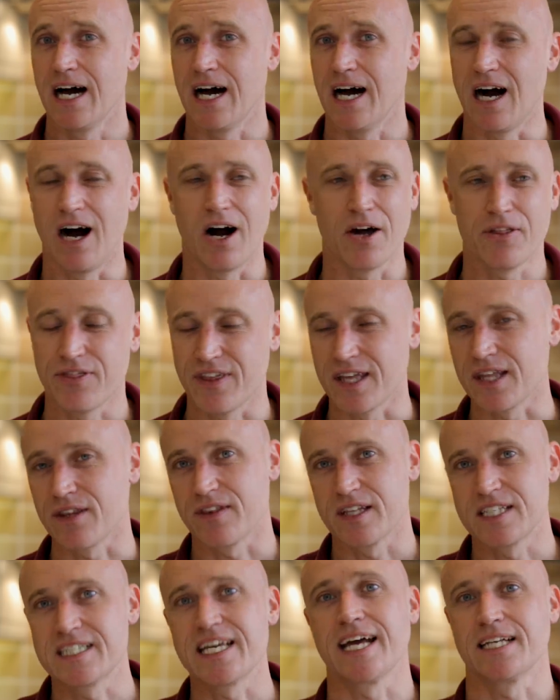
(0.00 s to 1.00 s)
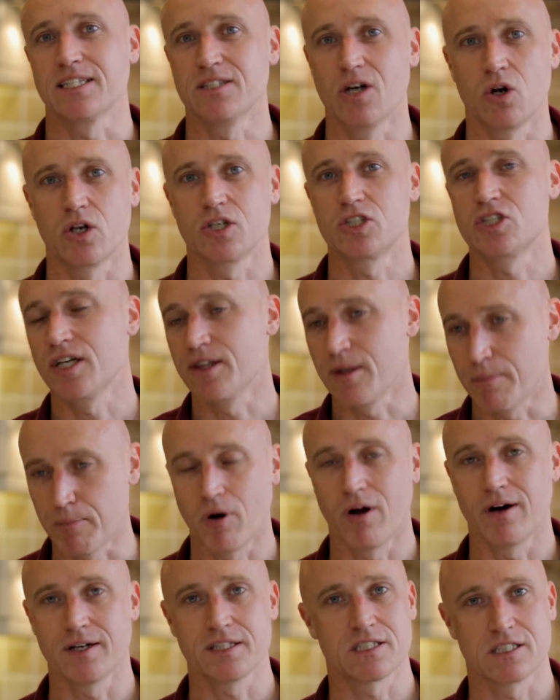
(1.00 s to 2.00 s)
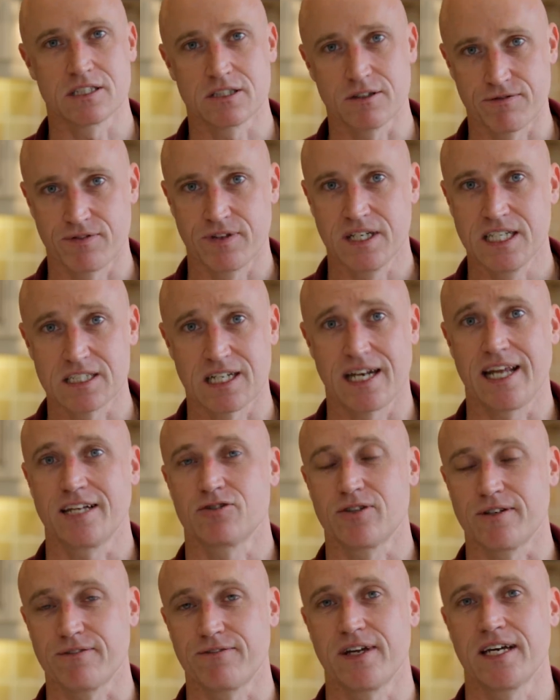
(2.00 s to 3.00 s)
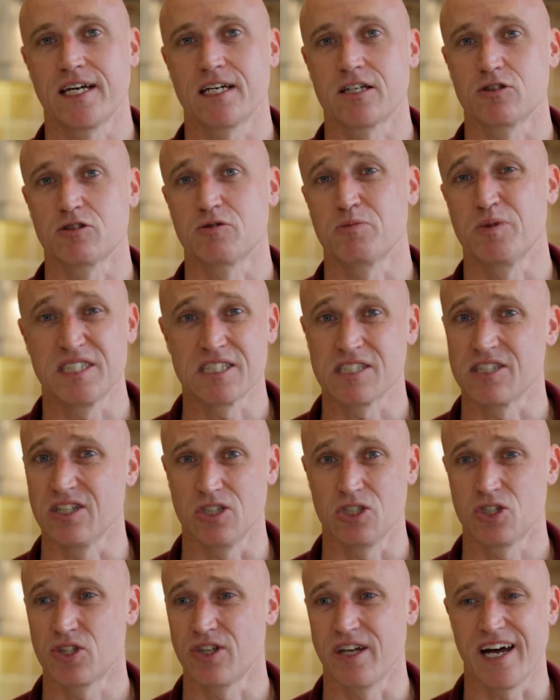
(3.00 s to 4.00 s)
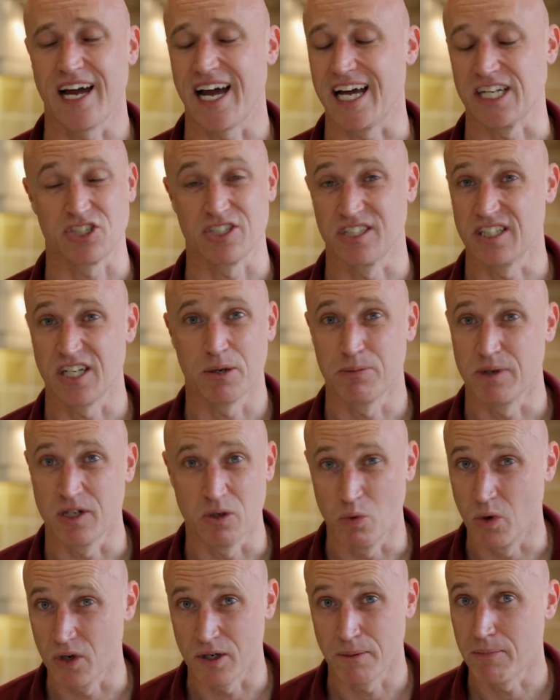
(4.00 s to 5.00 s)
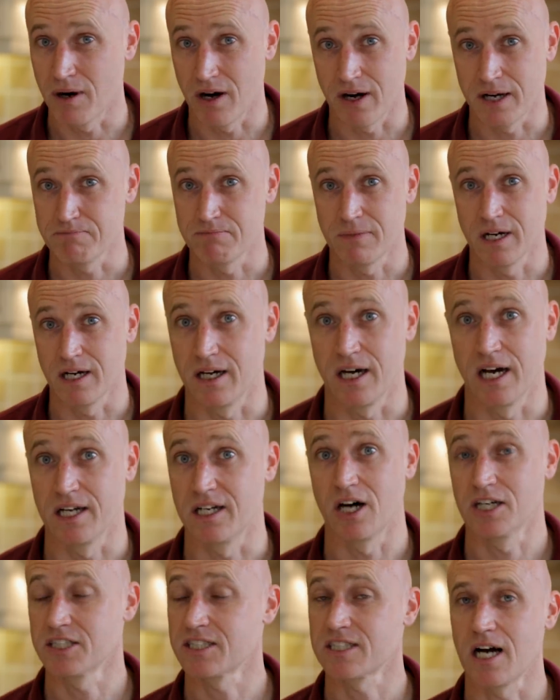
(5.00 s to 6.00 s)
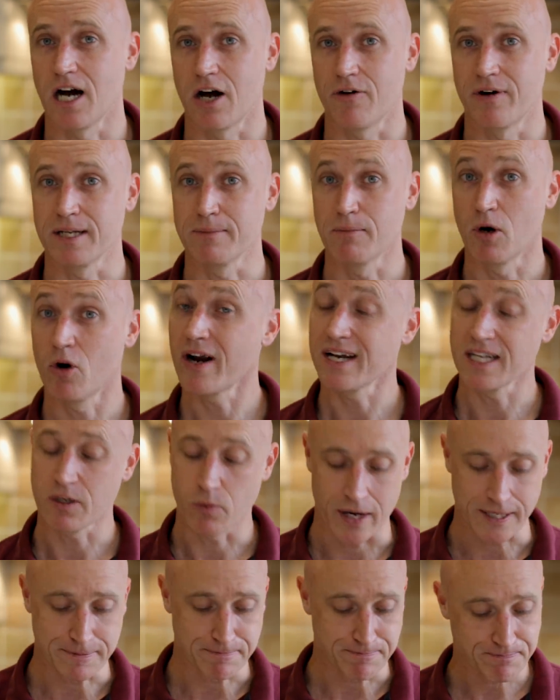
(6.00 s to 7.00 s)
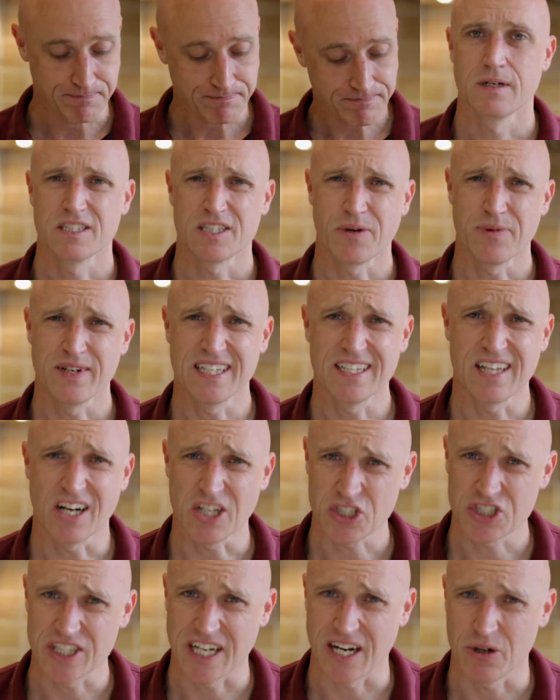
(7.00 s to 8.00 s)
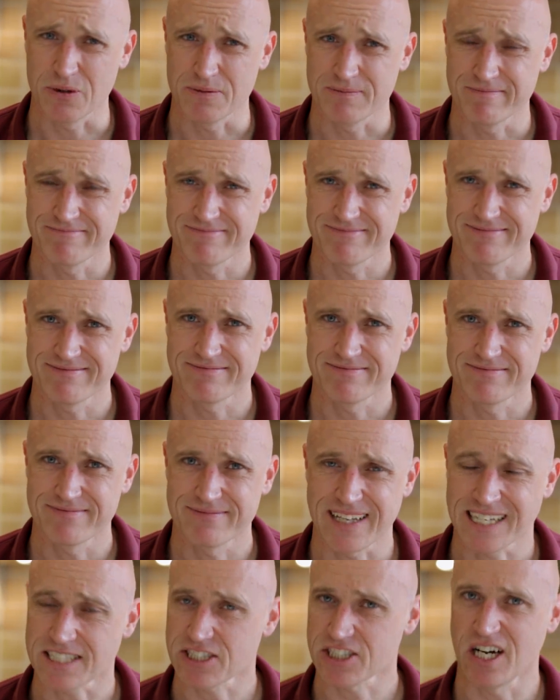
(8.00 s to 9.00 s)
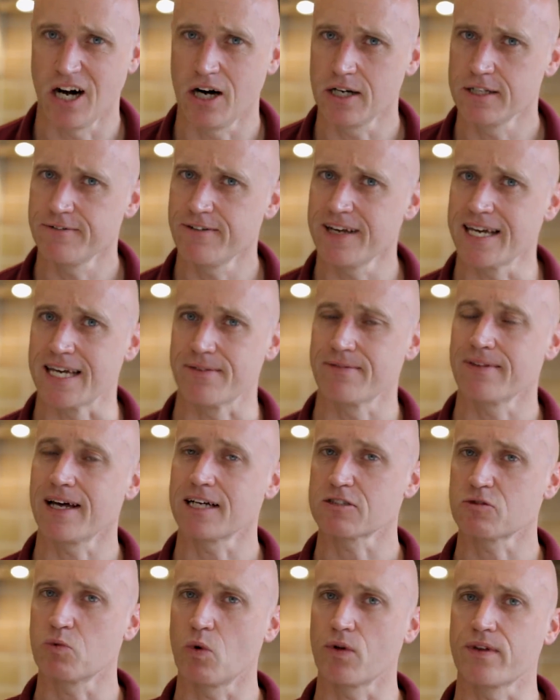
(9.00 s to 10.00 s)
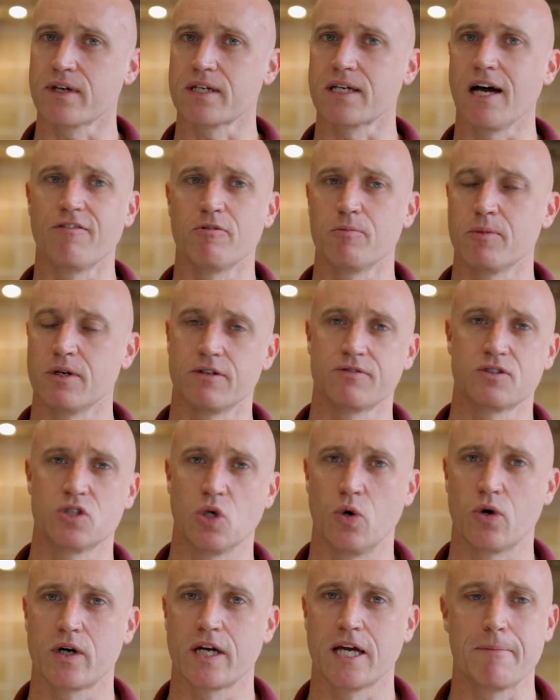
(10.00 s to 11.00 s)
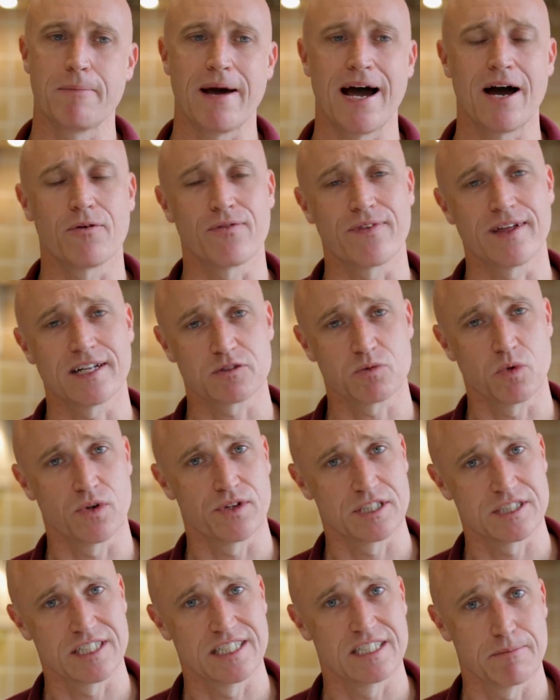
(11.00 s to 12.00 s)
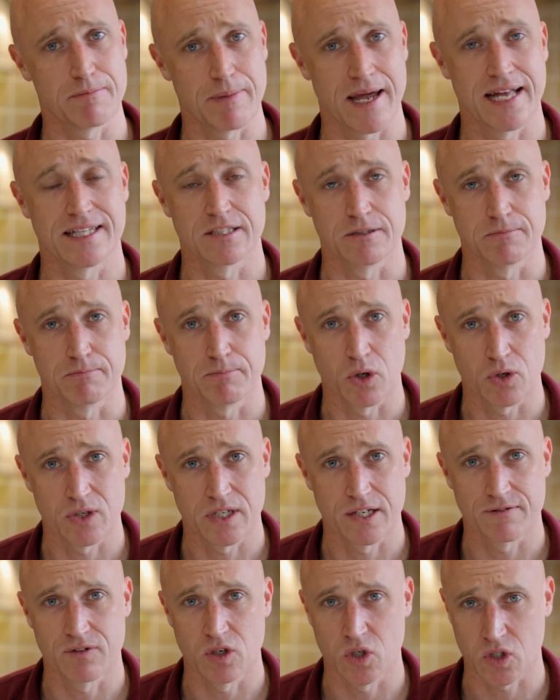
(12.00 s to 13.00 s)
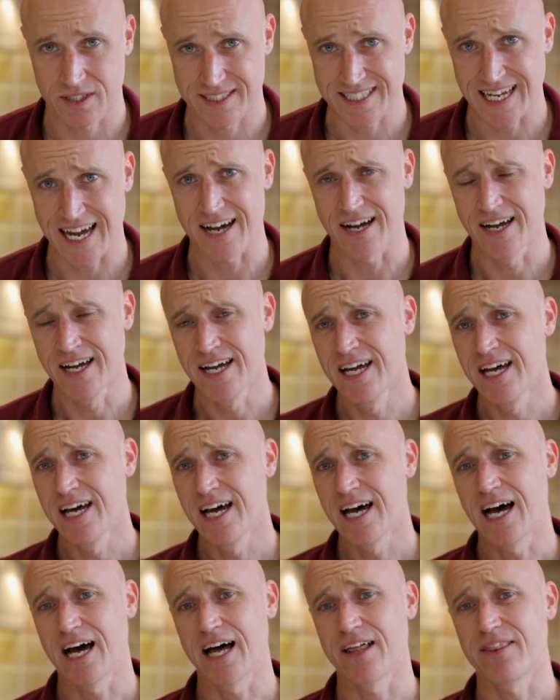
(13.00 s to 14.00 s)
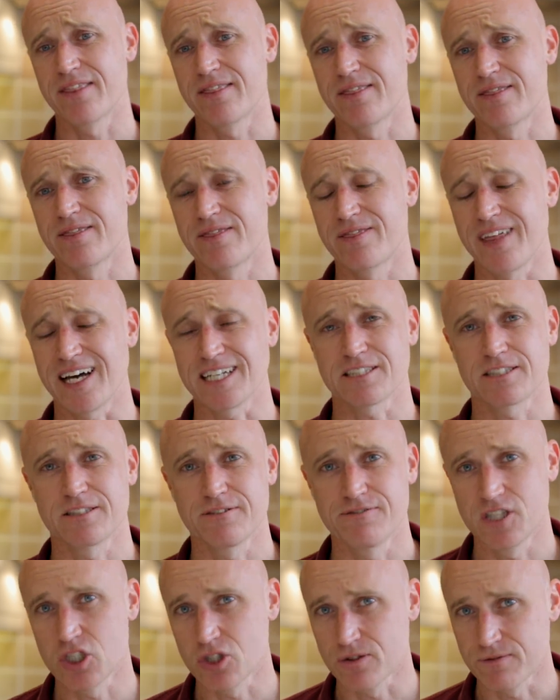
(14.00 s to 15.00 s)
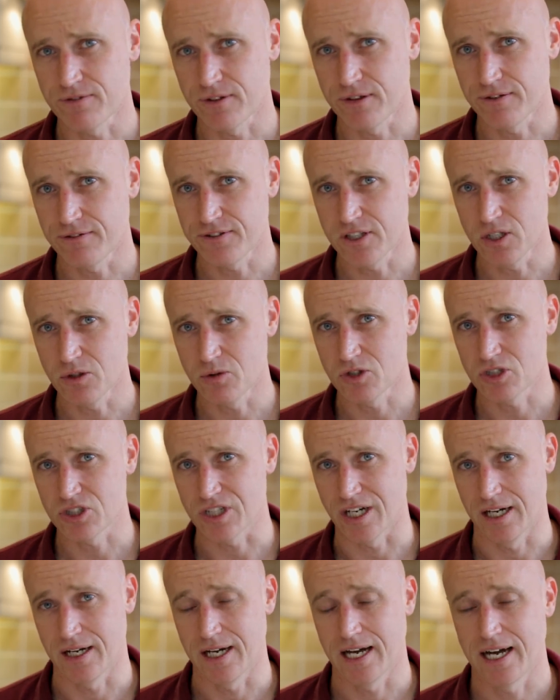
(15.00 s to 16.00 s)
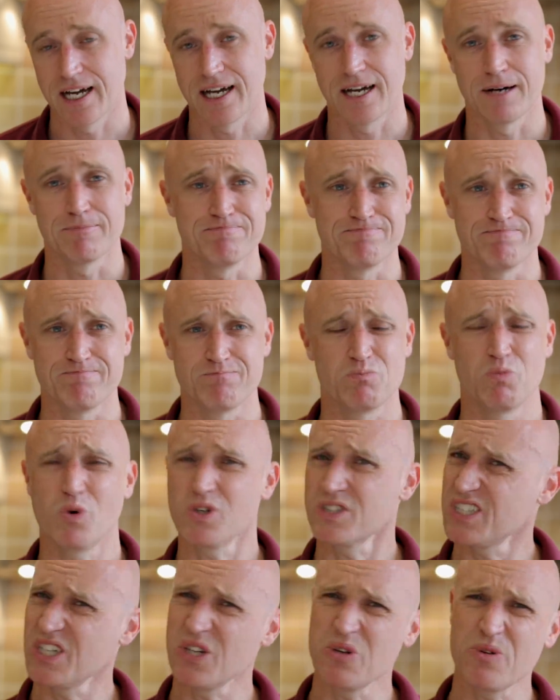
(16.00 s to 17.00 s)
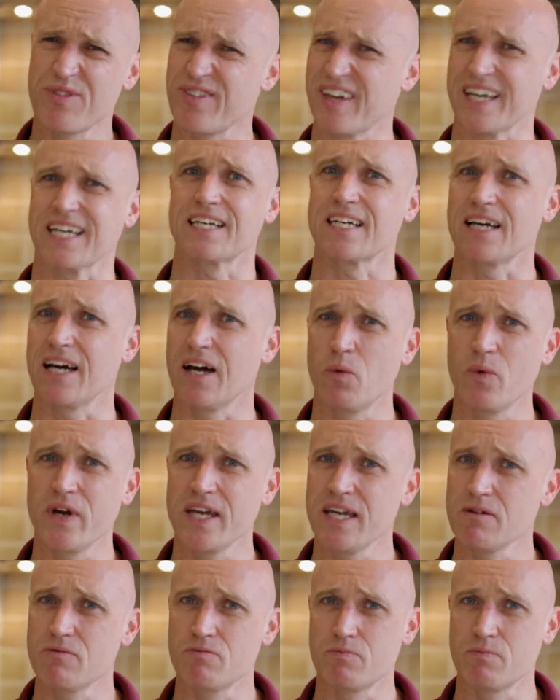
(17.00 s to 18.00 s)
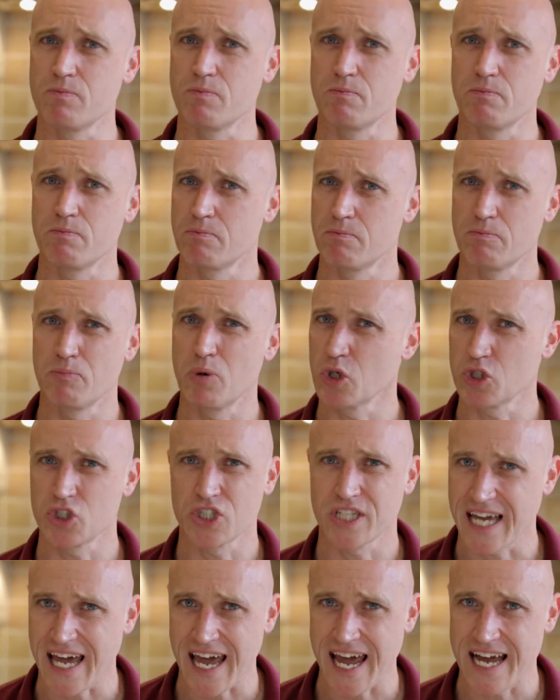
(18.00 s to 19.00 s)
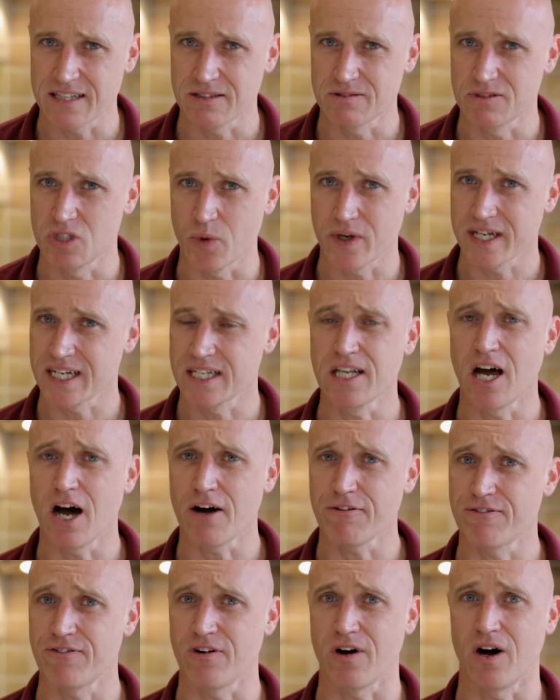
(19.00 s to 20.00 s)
I think the technology and the prices of these electric vehicles will be such that actually nobody will want to buy a, uh, an ICE car anymore anyway. So in a nutshell, that's kind of it. That's what the government are talking about. That's what this independent body have looked at. Uh, that's the vision for the future. Um, what do you think? Are we pushing ahead, doing enough?